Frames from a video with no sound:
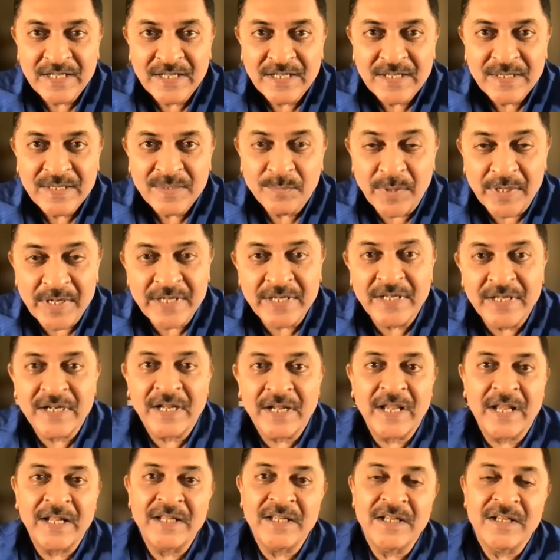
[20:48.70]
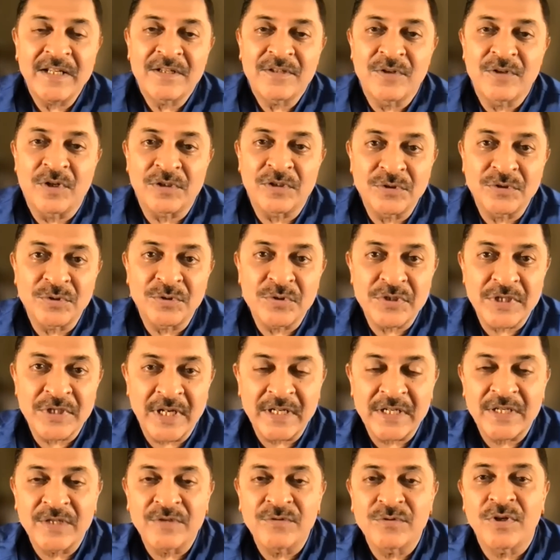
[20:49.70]
But here again, Dr. Tushar
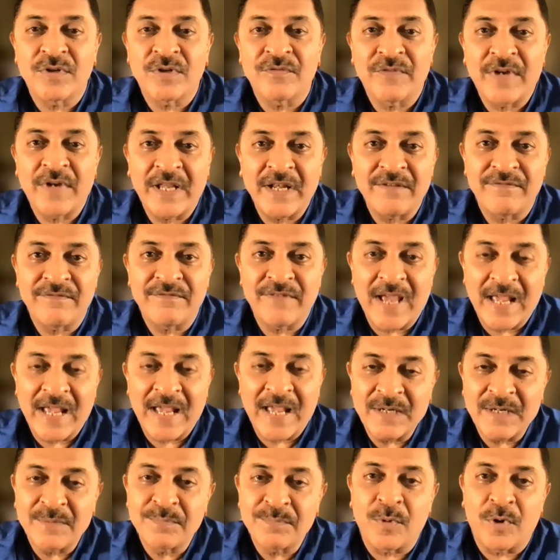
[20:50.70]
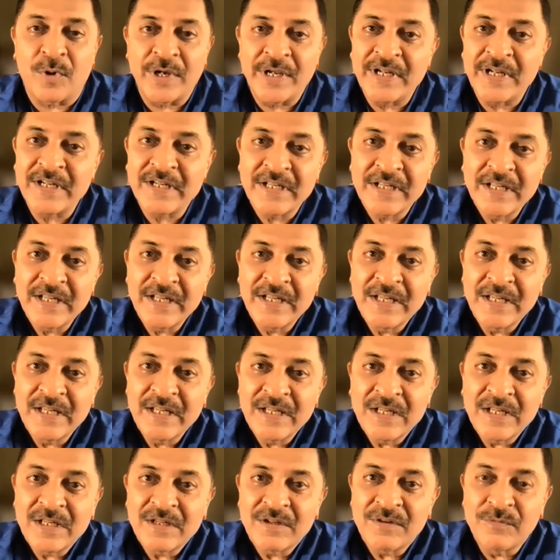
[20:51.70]
gives you a very valid point.
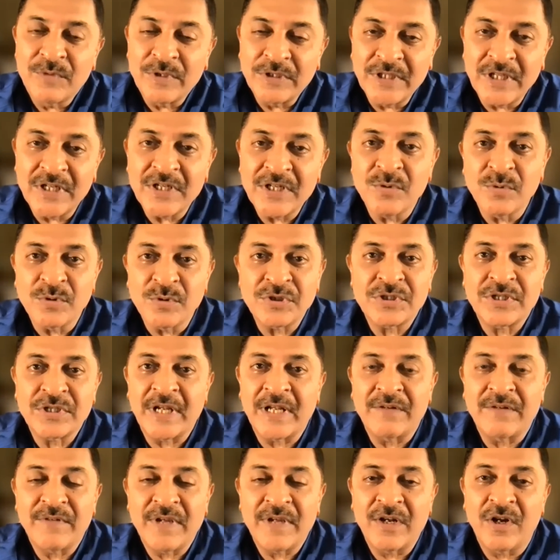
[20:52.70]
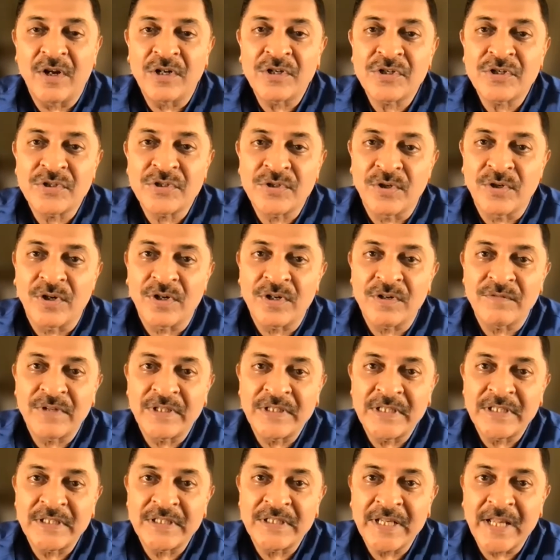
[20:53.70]
With the new strain, we are not sure
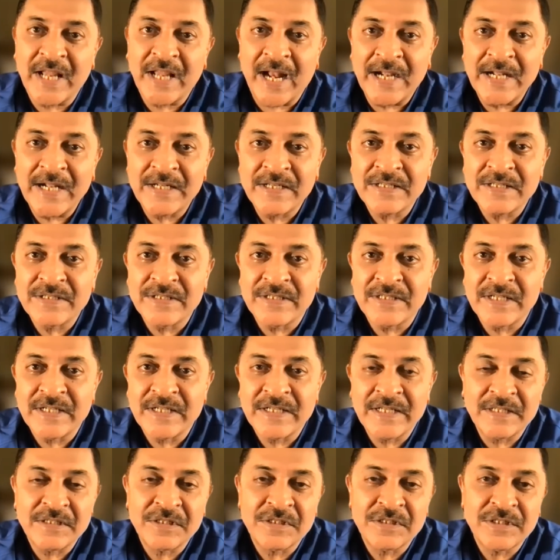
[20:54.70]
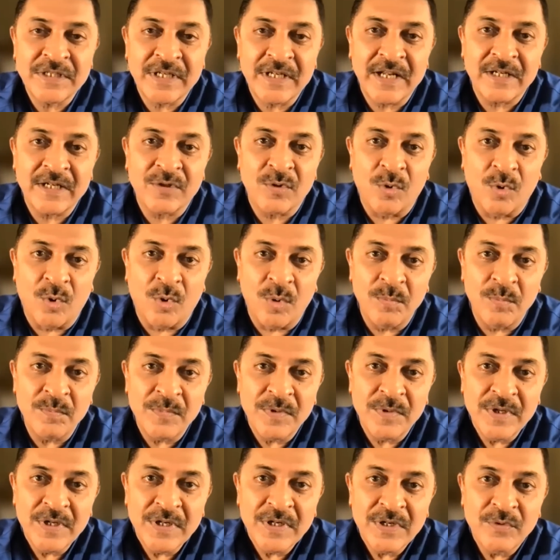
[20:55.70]
whether the antigen testing at home
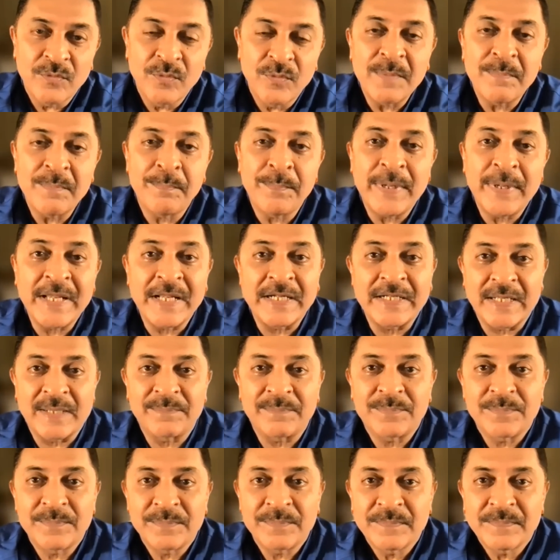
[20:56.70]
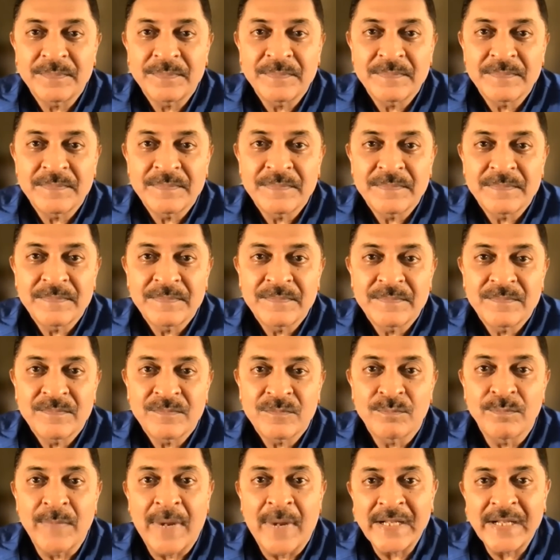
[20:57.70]
will pick it up.
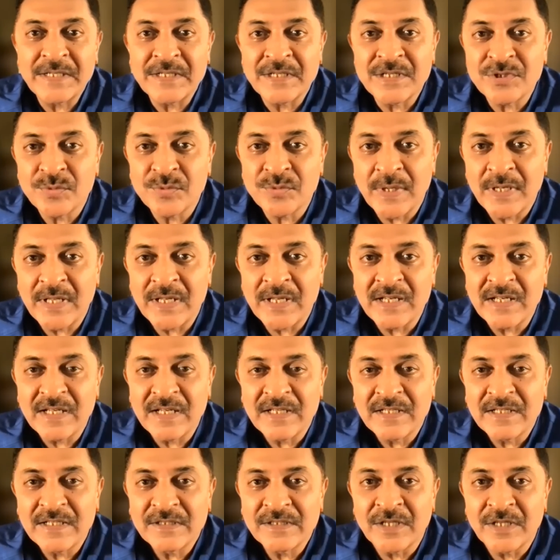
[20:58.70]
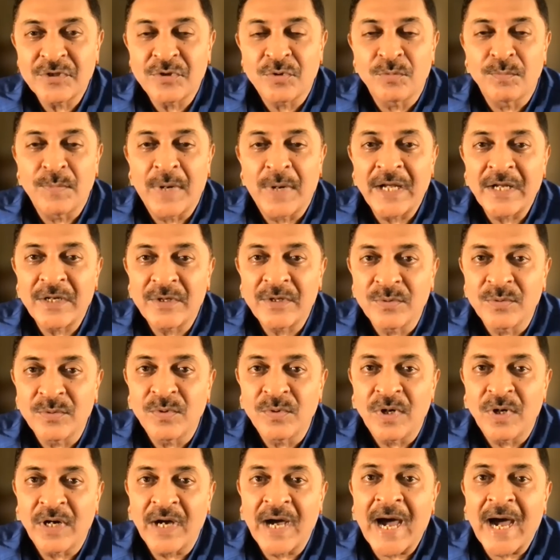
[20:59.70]
Might as well that you might
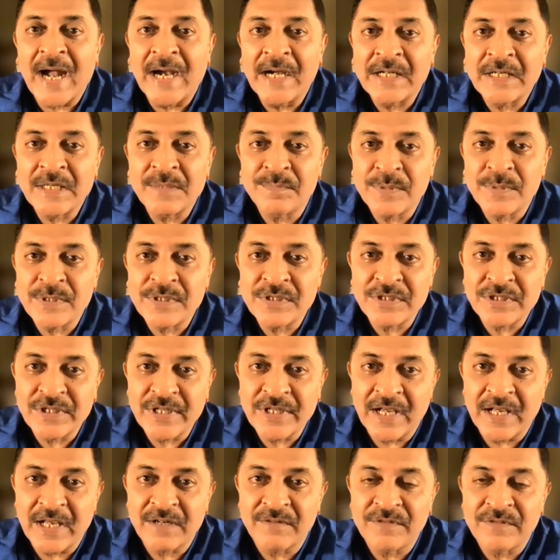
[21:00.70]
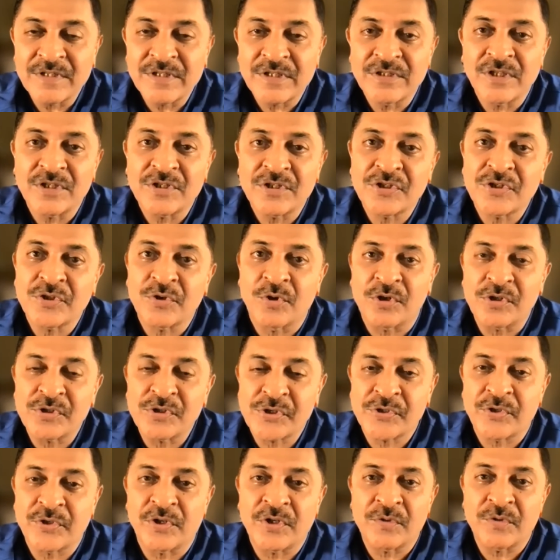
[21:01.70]
do a RT-PCR, which is a
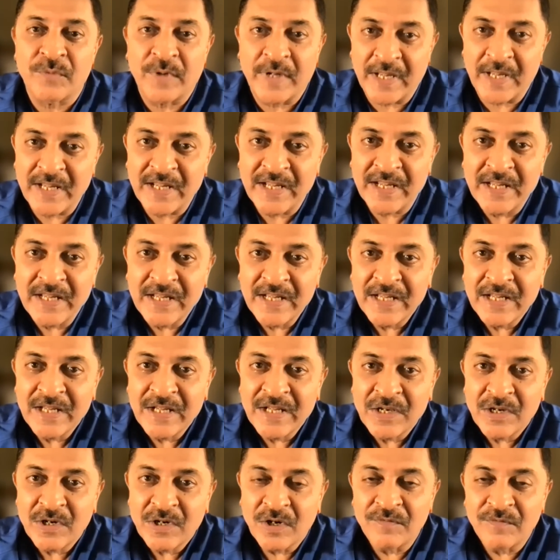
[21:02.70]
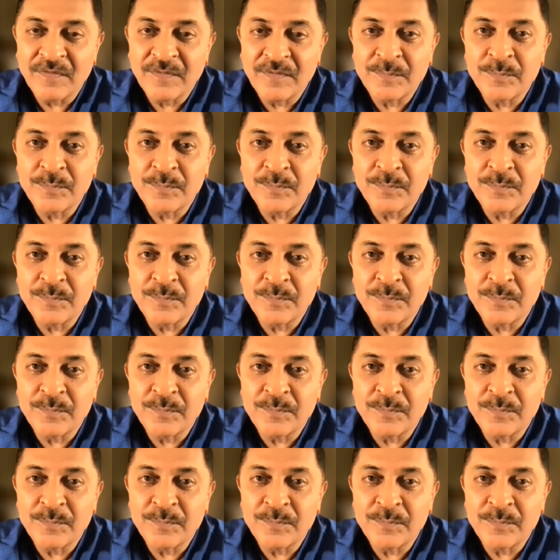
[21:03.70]
short way of